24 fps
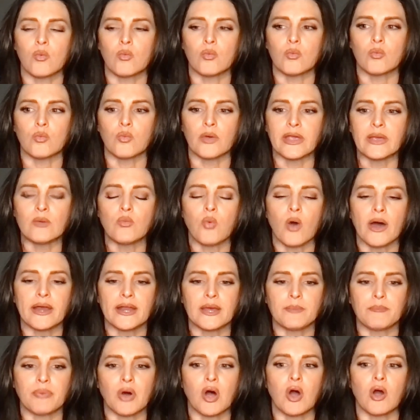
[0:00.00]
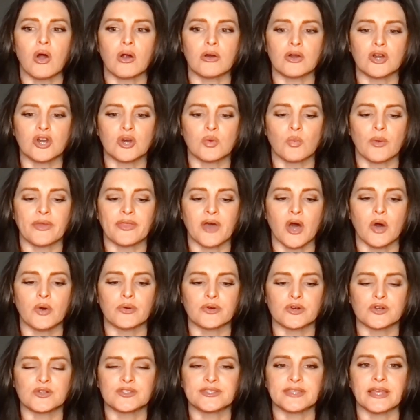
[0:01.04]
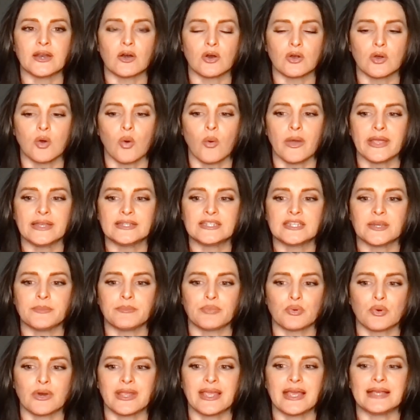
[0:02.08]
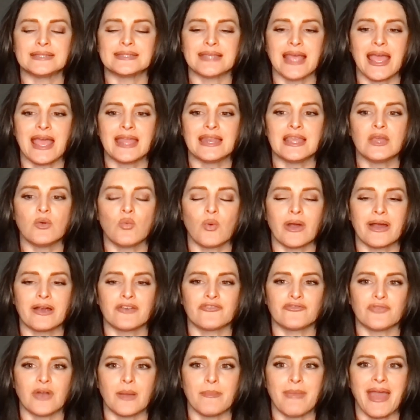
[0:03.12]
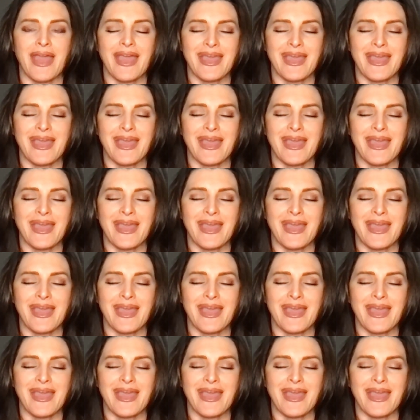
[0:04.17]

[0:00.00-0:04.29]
we want to partner with owners that are going to bring us anywhere from